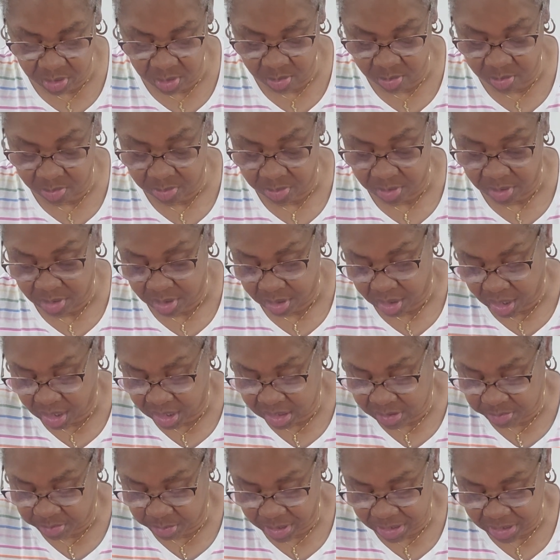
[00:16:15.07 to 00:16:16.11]
them,
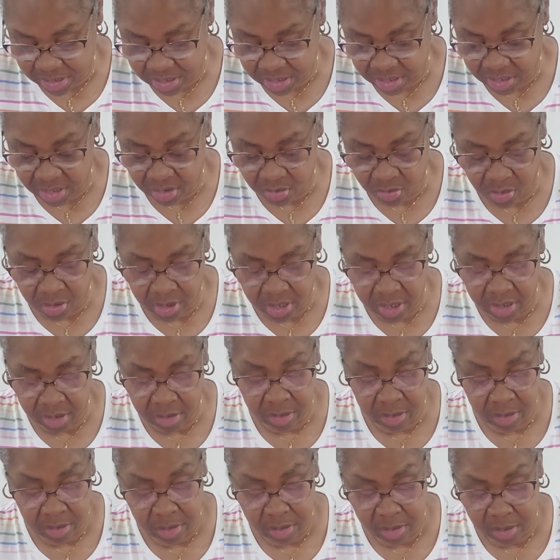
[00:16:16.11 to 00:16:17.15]
especially on
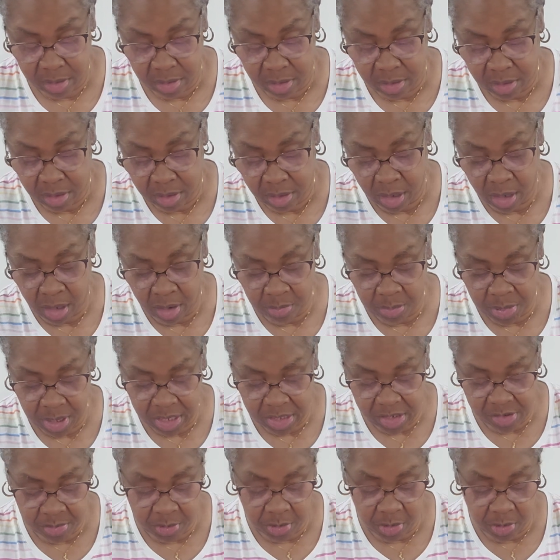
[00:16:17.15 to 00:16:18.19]
a
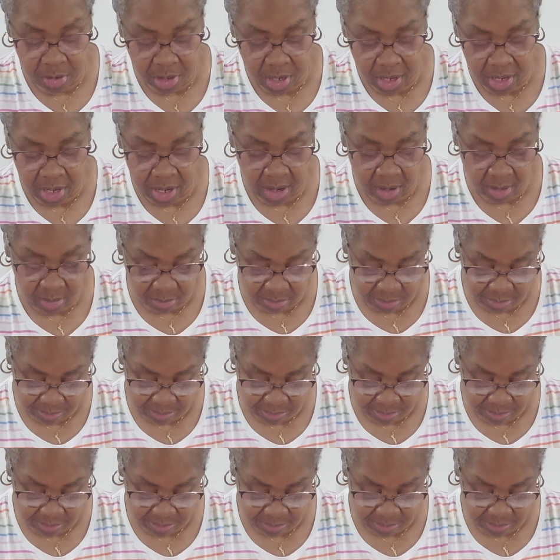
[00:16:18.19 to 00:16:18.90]
baseball cap.